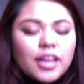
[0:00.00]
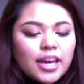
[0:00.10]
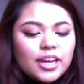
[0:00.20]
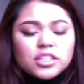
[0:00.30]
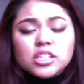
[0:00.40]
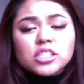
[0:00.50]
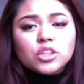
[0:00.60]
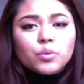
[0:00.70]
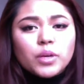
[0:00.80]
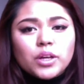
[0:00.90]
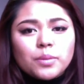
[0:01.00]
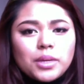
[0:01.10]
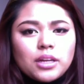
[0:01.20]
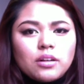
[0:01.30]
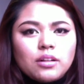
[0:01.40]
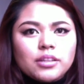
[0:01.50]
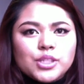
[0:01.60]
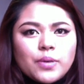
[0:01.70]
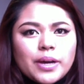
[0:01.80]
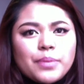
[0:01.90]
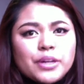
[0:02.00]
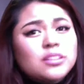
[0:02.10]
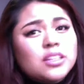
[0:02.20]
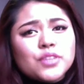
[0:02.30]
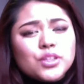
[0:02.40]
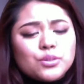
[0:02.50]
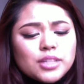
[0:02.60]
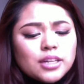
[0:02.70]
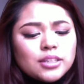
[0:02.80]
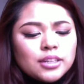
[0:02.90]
And it doesn't look well on me at all, so I barely even use it.